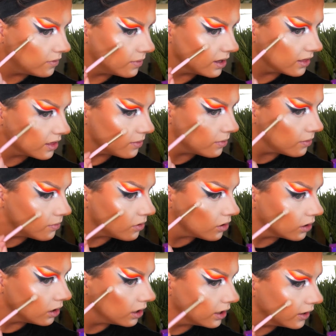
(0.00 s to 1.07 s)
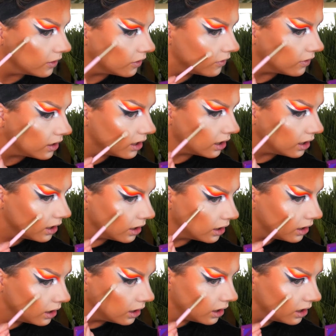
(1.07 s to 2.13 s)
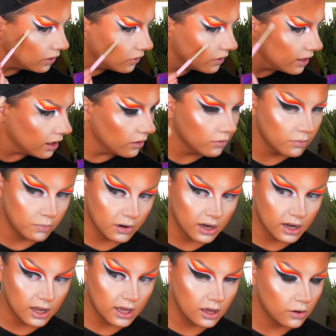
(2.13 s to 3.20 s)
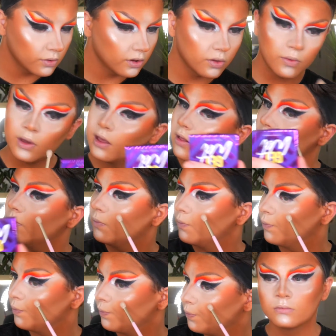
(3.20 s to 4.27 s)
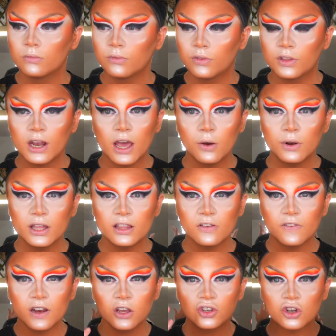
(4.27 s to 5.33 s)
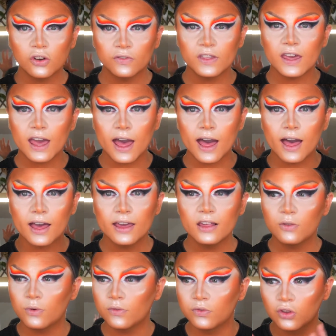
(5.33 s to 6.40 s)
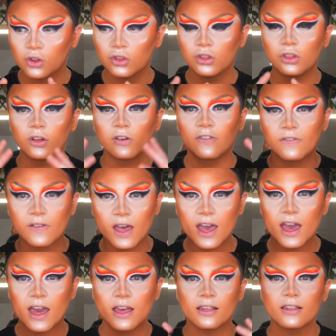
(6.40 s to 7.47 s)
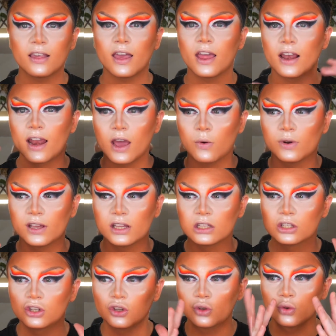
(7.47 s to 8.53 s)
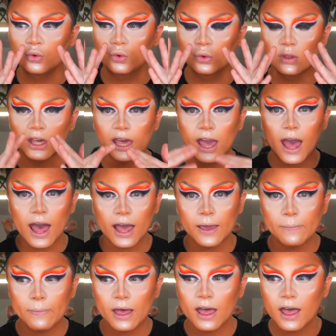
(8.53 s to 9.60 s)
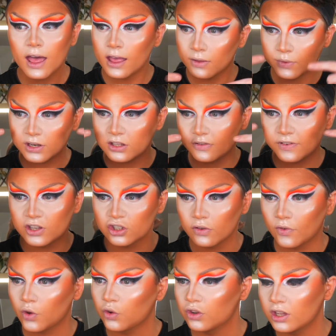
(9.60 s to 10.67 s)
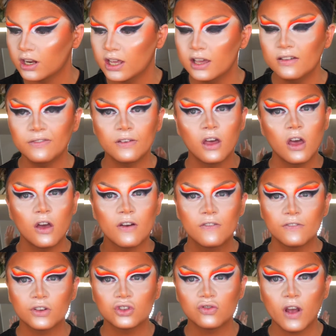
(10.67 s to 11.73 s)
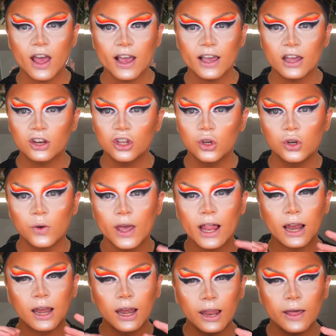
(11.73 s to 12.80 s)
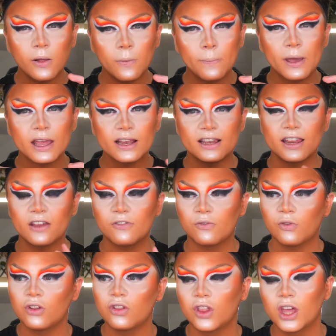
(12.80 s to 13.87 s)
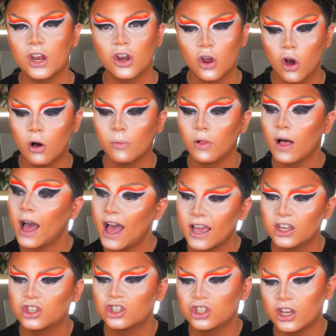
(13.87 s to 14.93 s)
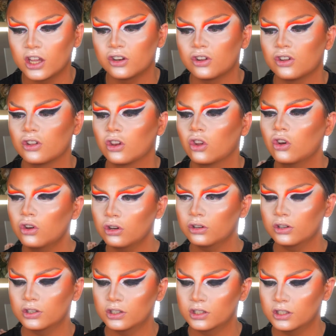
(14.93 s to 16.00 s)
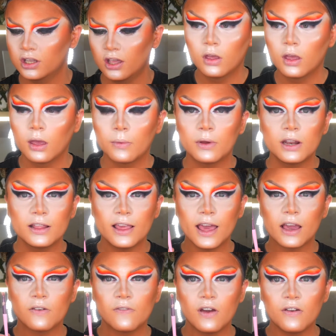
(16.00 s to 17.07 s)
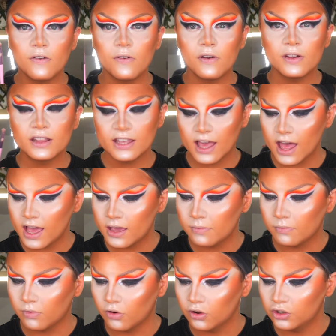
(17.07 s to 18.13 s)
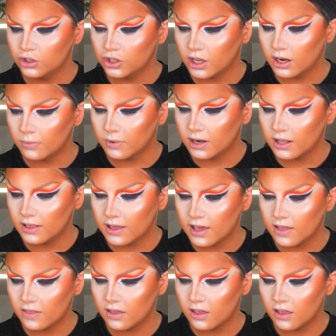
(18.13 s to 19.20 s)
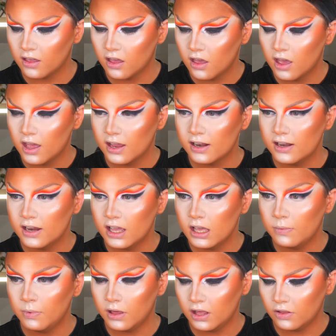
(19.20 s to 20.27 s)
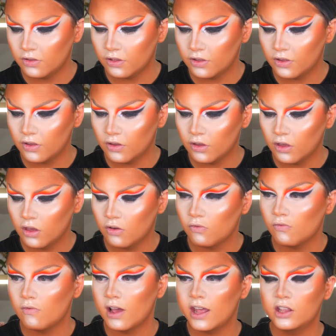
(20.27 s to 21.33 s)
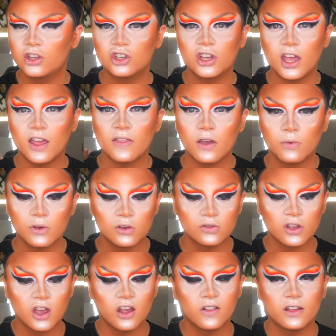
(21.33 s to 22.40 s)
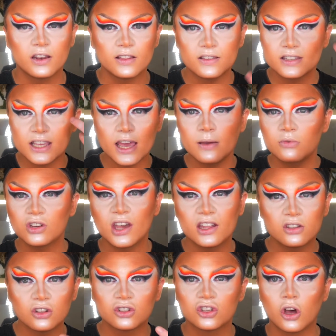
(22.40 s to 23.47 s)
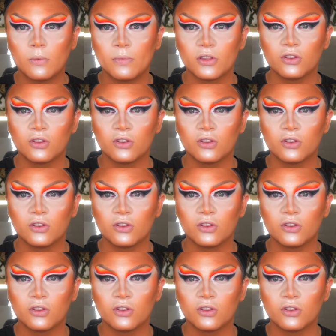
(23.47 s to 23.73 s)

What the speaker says: makes it a bit more glittery. This helps blend it out as well. So now we need to finish off the eyes. We've done the face, and now we need to do the eye part. We need to finish off underneath. For drag, I do it a little bit different than normal eyeshadow looks. I'm going to take a very tight brush, and I'm going to take the deepest red shade that we used earlier. They're the same shades on top as